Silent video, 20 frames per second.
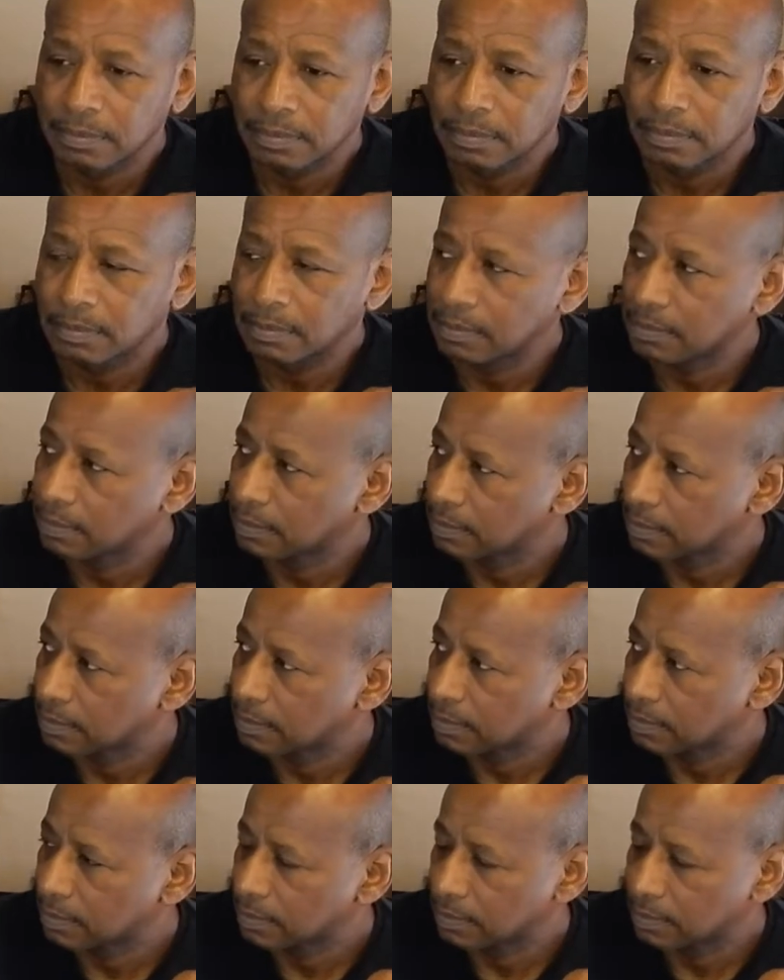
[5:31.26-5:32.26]

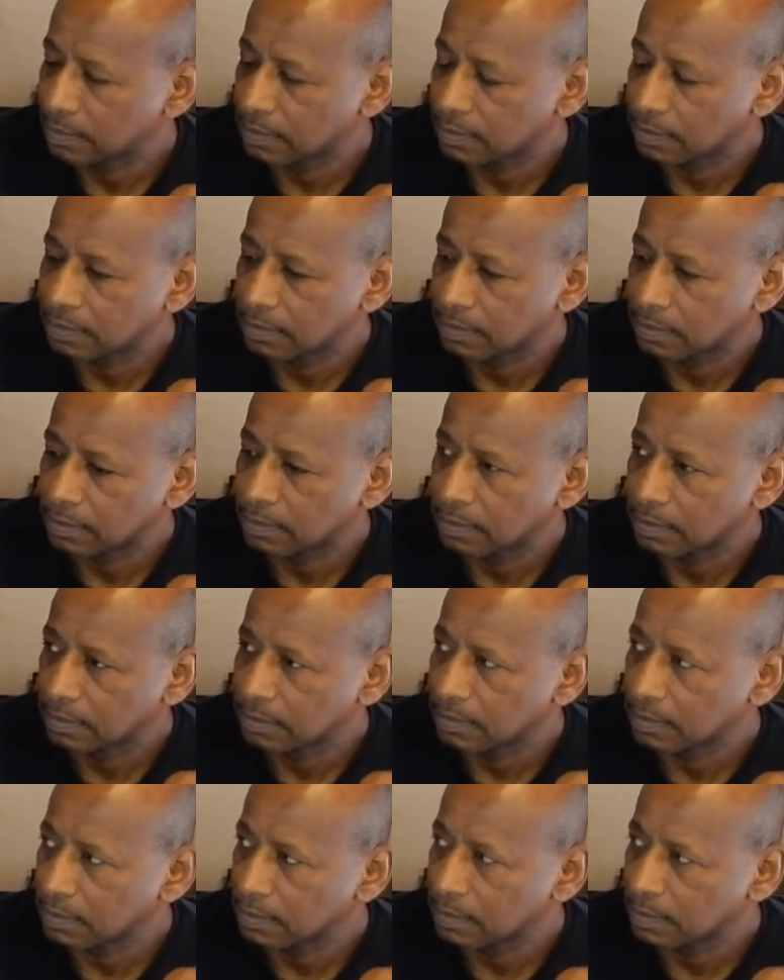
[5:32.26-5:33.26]

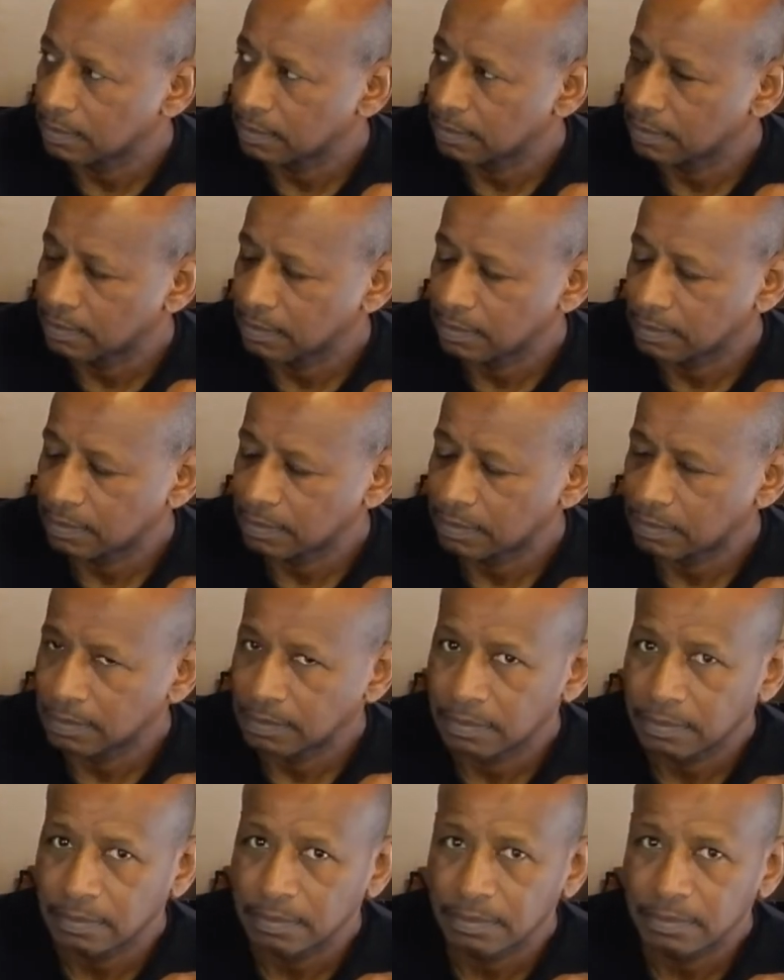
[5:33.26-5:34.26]

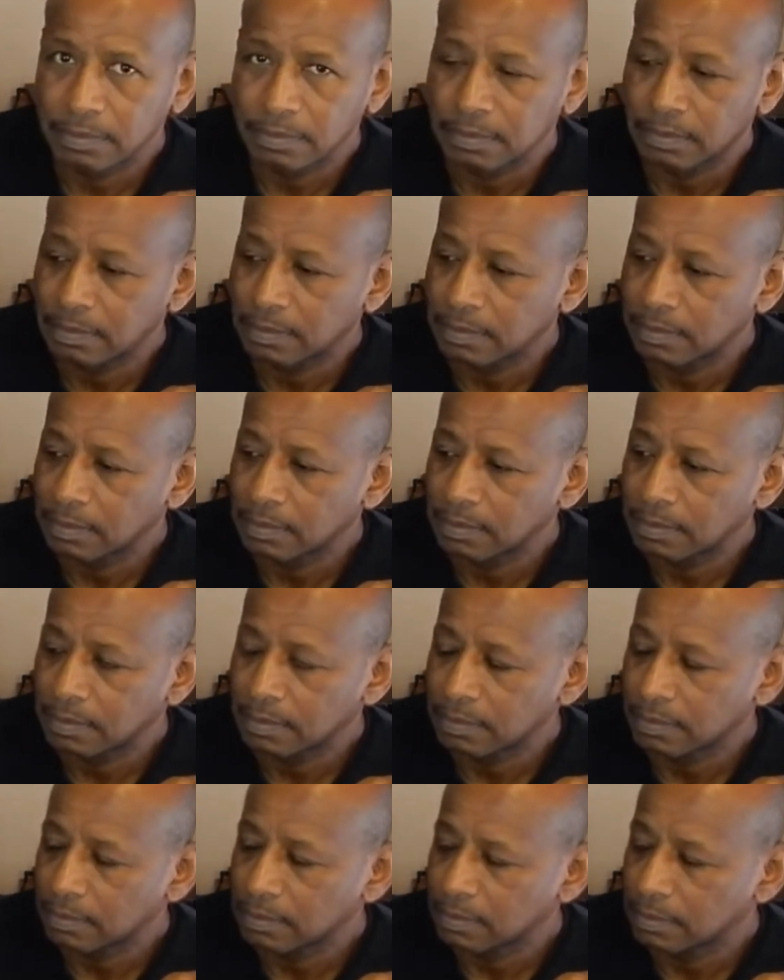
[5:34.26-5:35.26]

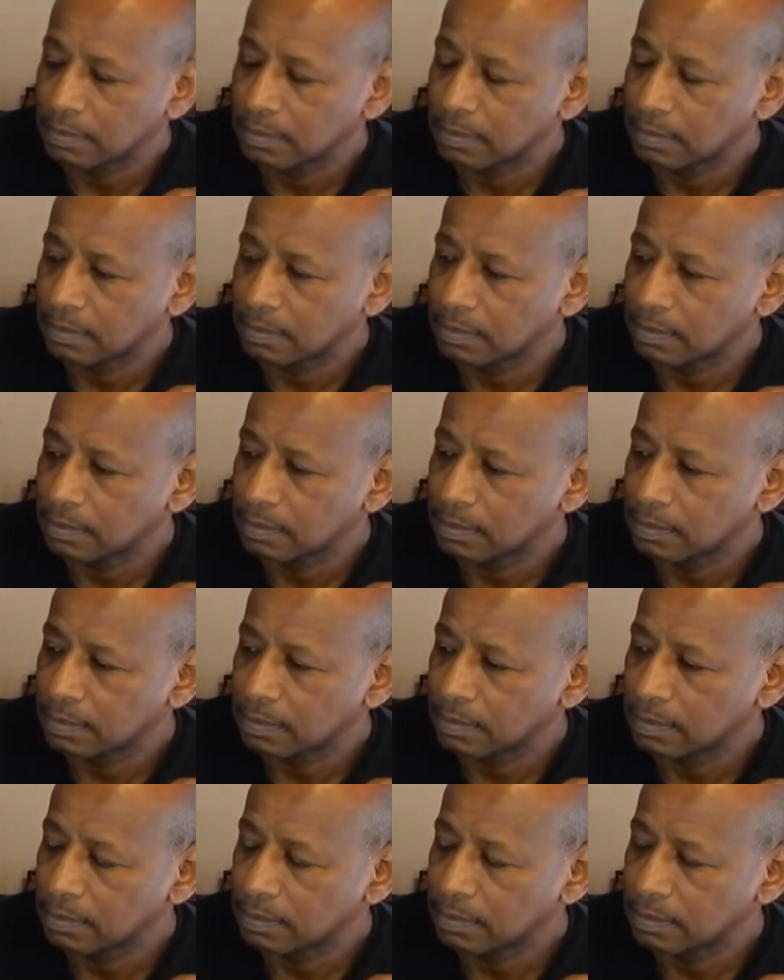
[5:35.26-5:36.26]

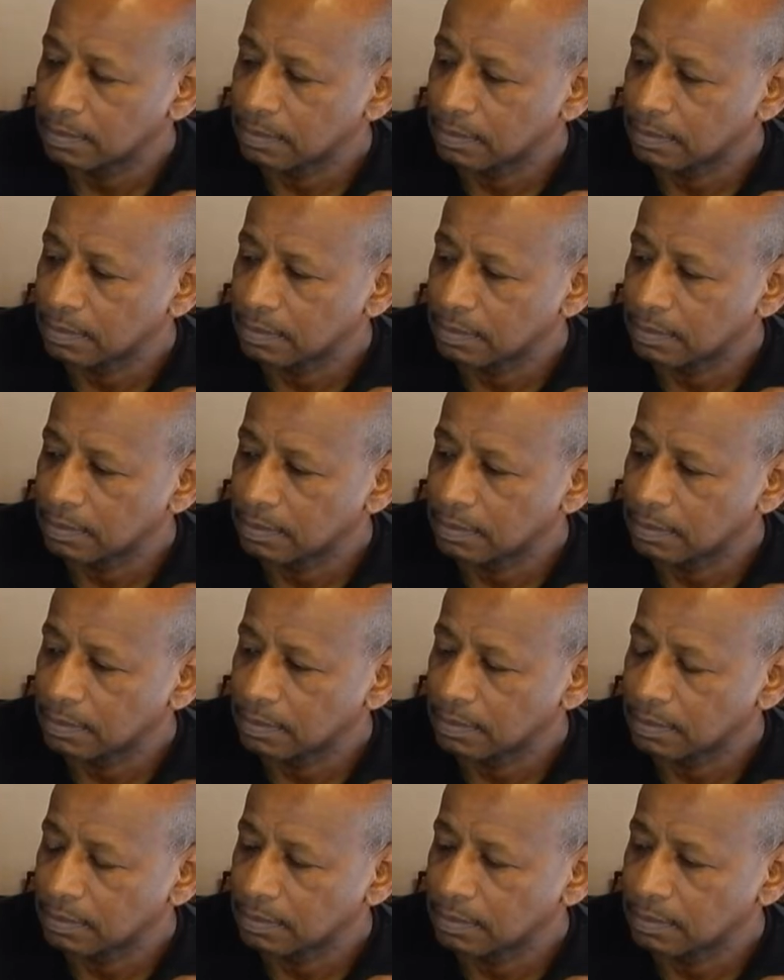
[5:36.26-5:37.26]

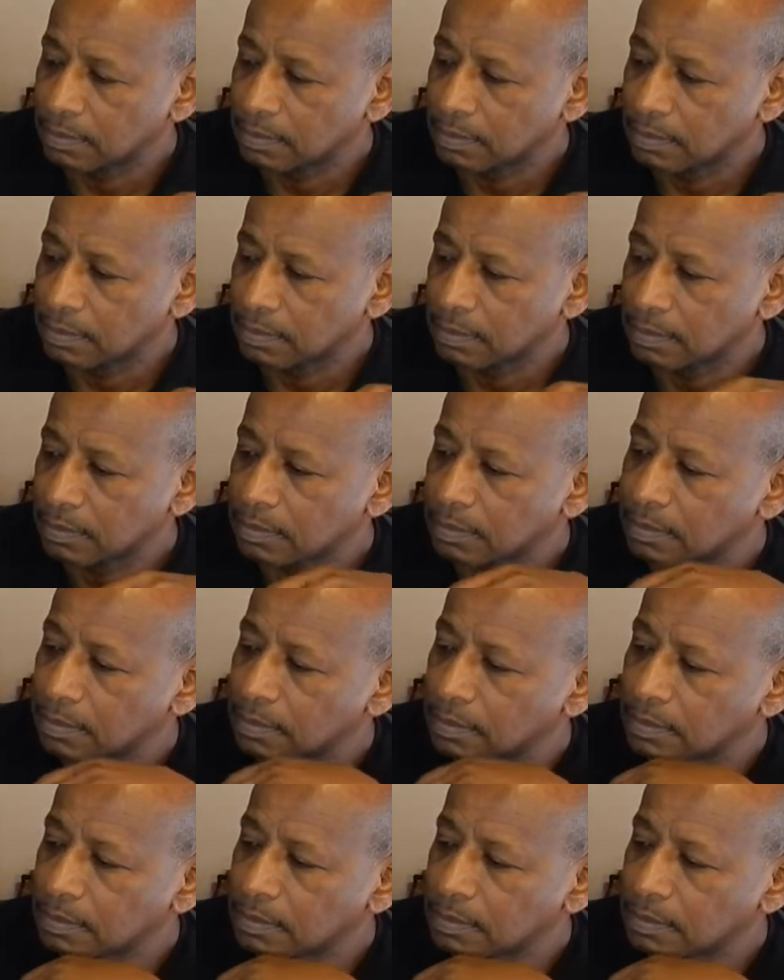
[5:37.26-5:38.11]
This person isn't speaking.